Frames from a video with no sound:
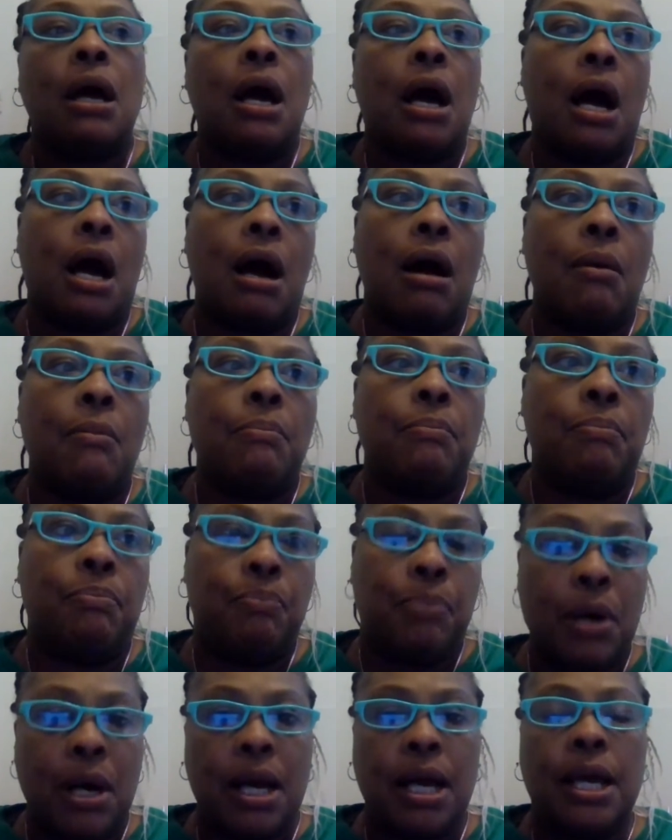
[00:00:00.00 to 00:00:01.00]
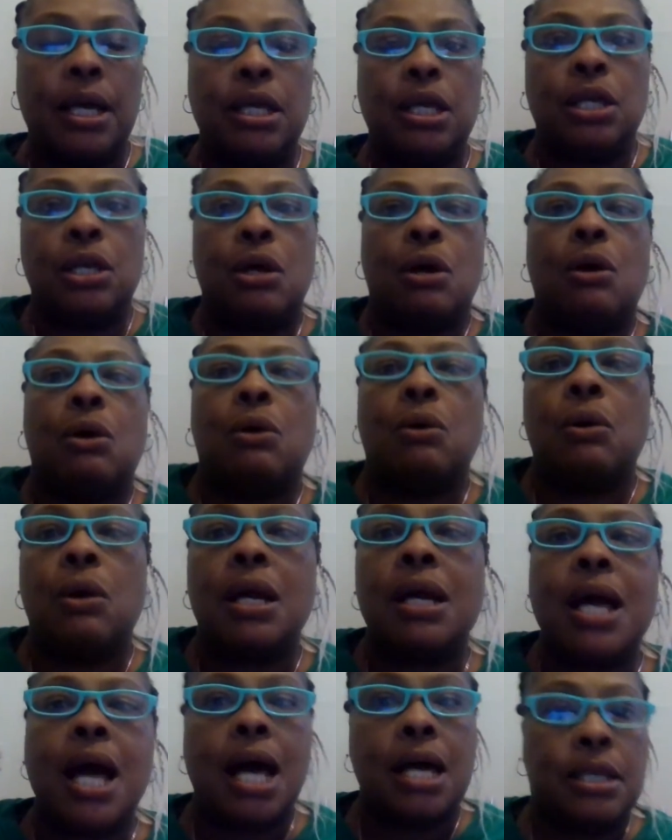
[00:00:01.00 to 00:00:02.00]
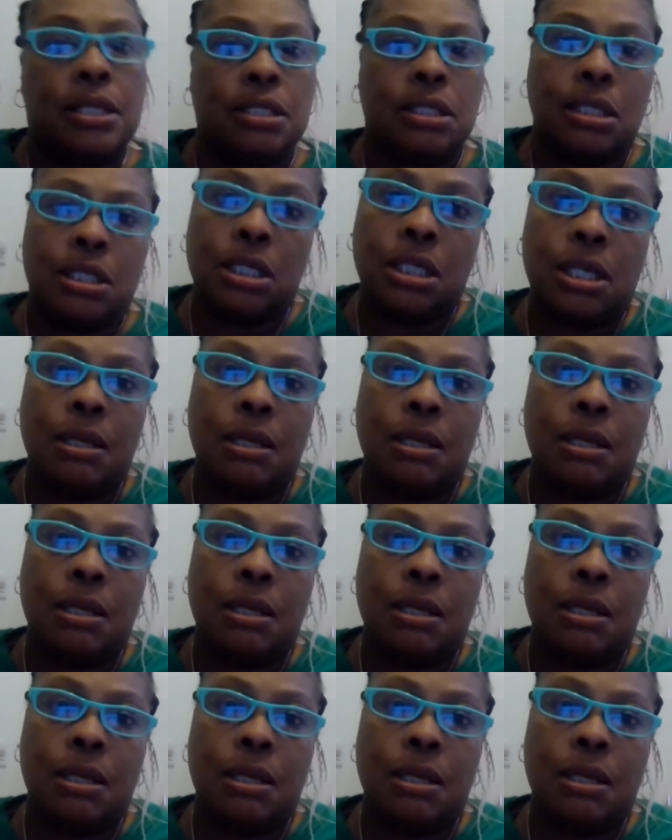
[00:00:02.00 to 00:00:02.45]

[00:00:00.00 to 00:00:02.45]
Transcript: But, you know, God is good.